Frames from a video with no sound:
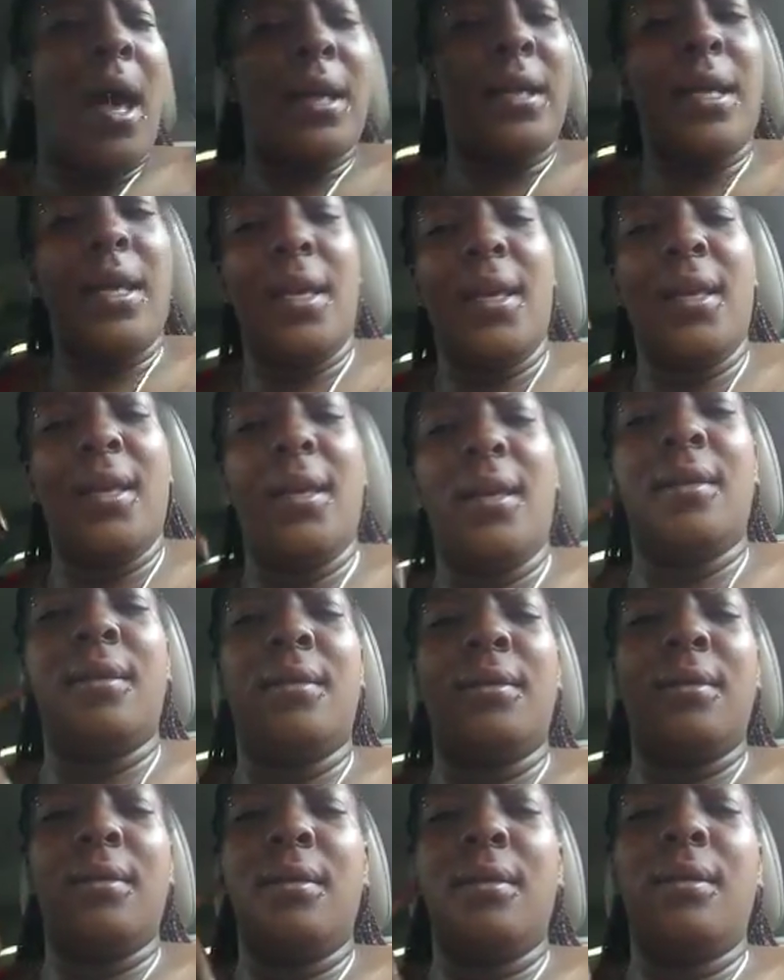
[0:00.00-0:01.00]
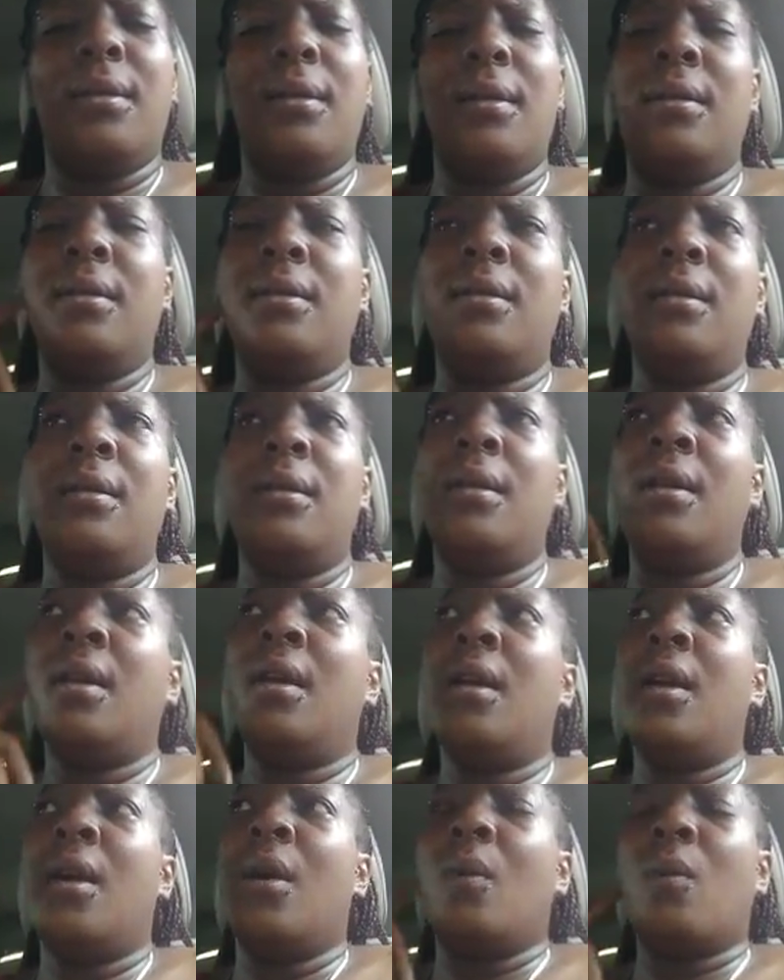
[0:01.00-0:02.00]
idea
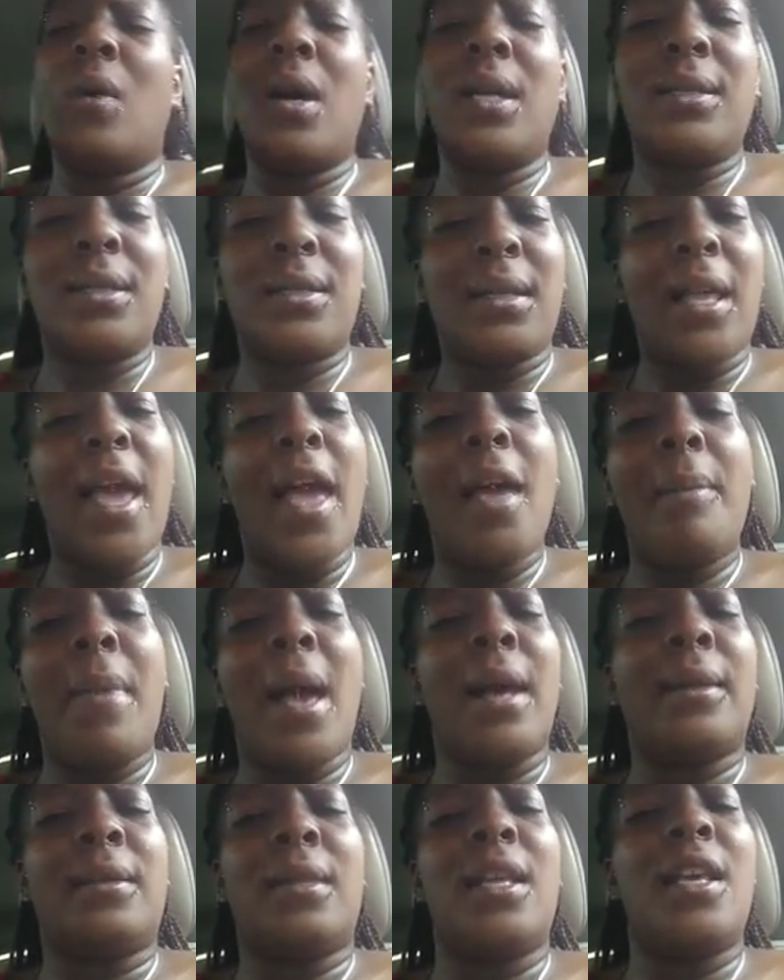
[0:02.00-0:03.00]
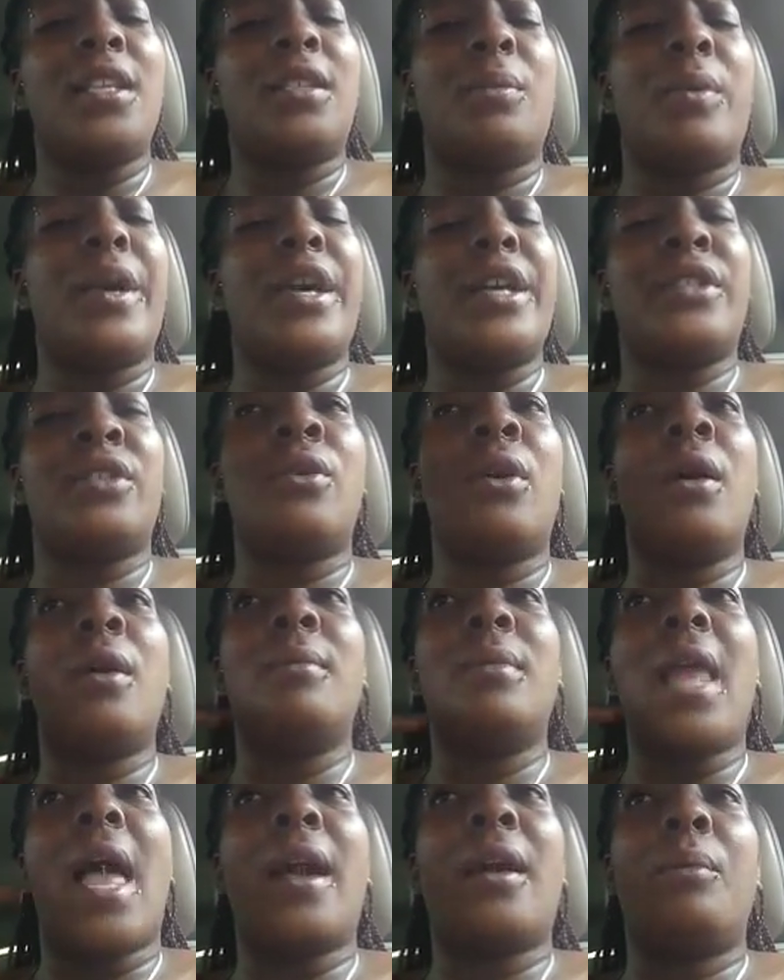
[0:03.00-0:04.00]
what to say about this, because
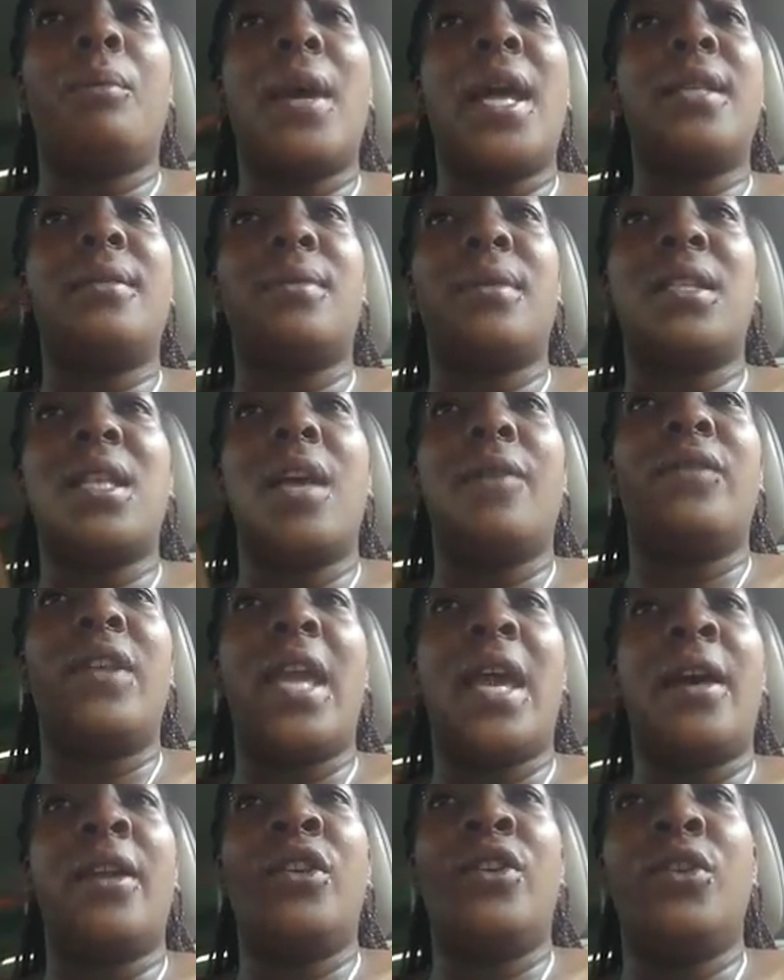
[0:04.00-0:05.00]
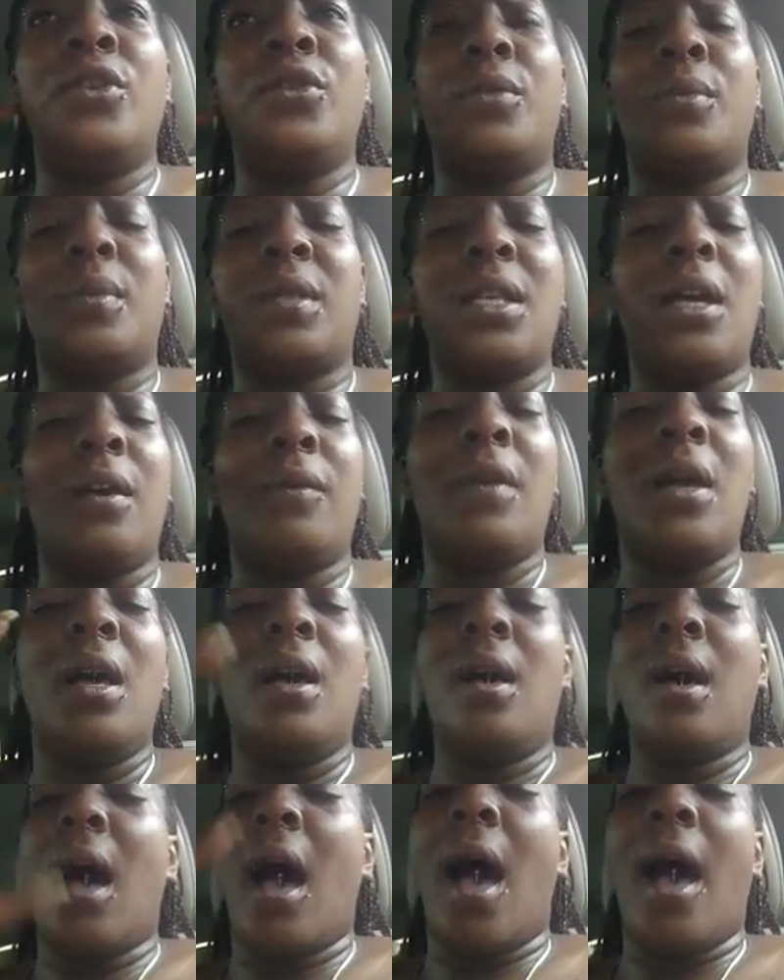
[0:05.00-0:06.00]
normally I can break some stuff down and do some stuff.
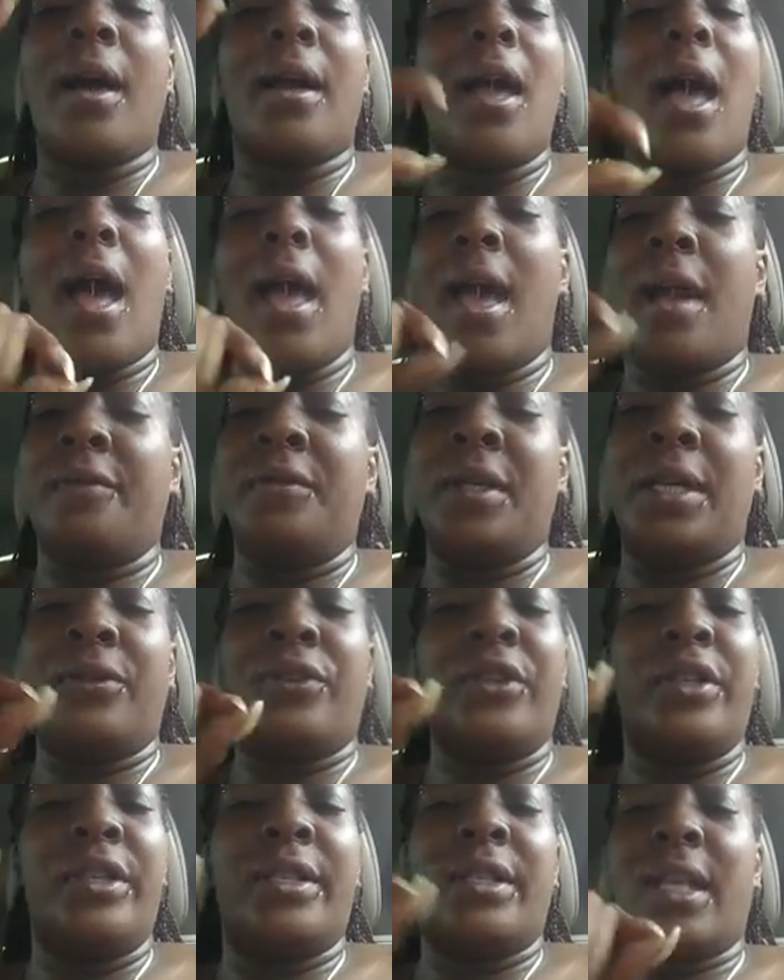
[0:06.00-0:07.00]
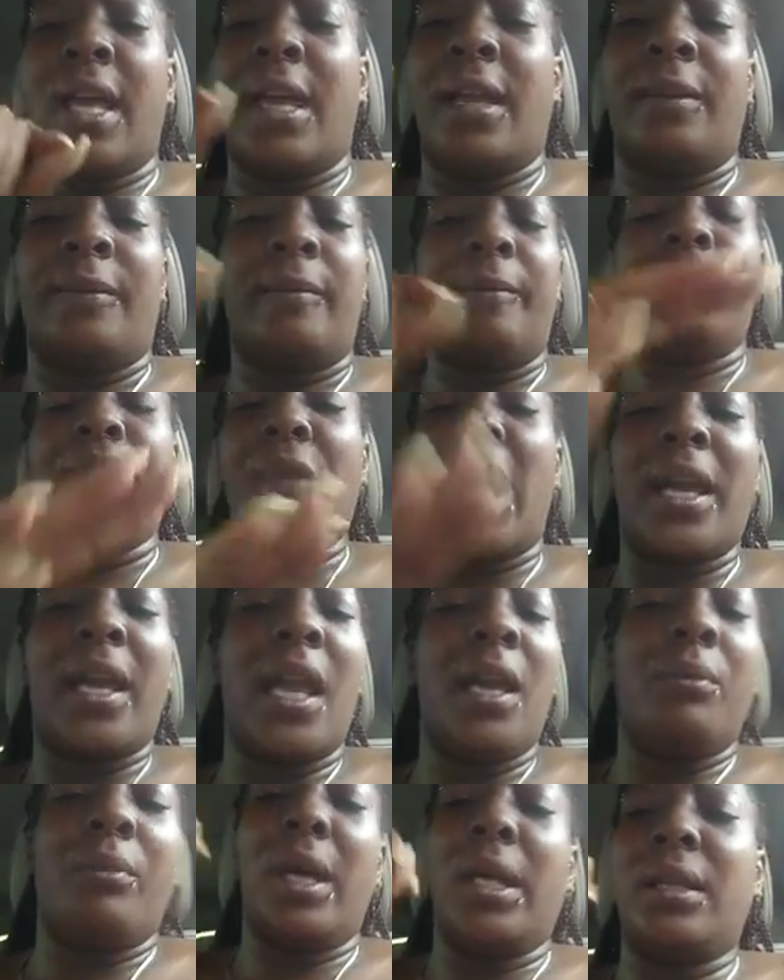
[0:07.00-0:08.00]
I have nothing to say. I
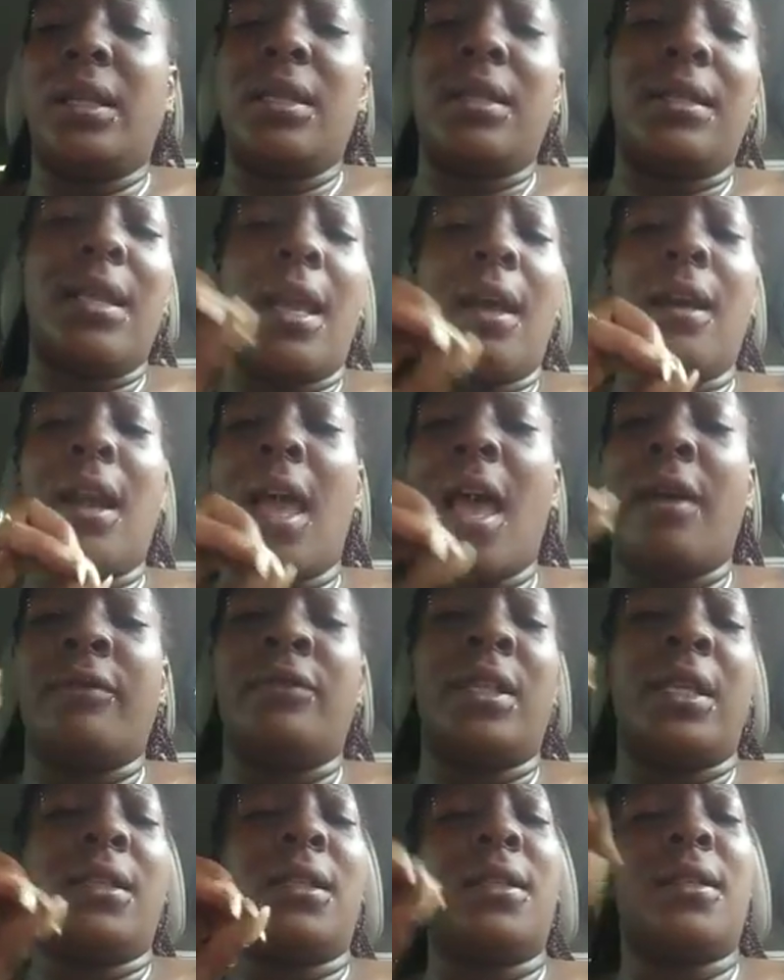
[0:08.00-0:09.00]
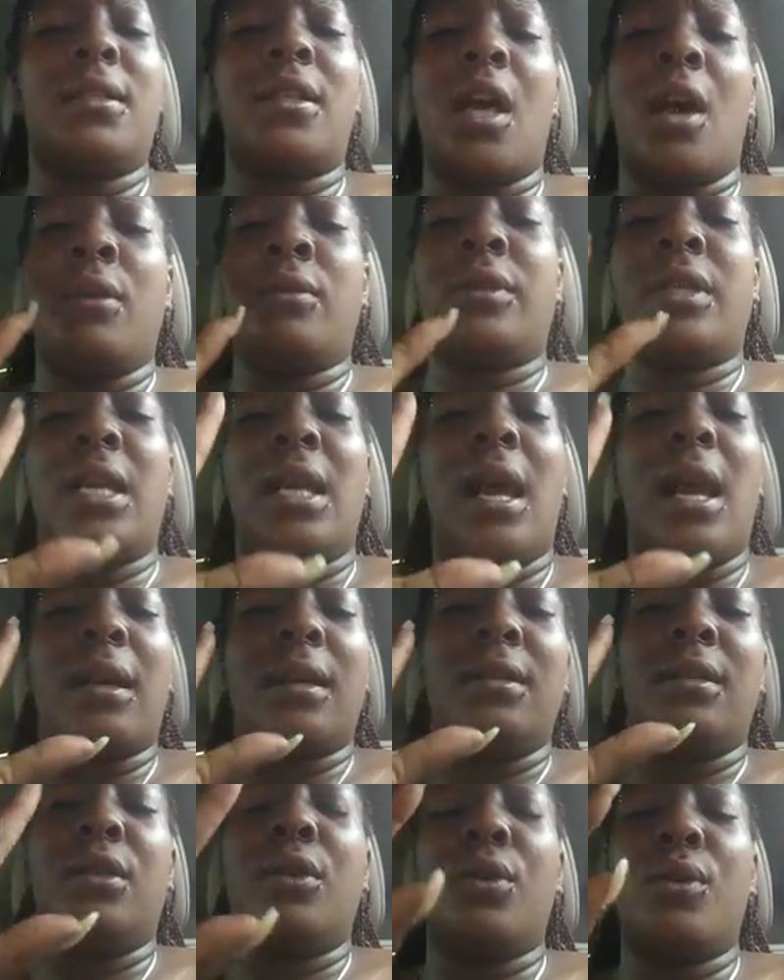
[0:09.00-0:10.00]
can't break this down. I have nothing to say. Only thing I
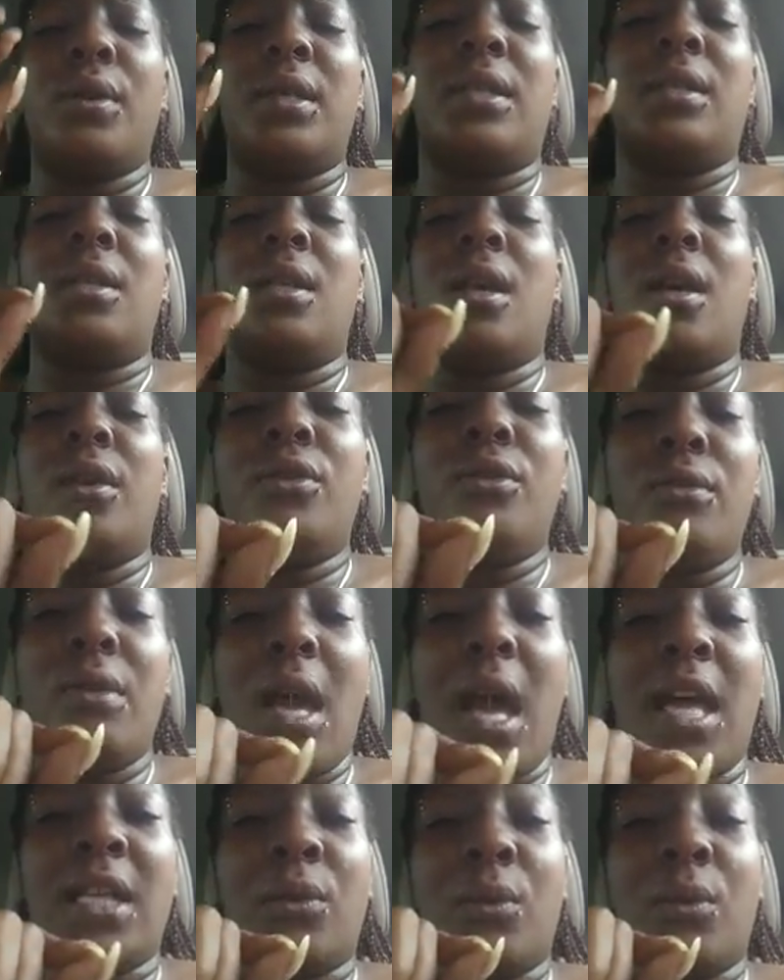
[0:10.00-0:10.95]
can do is tell you guys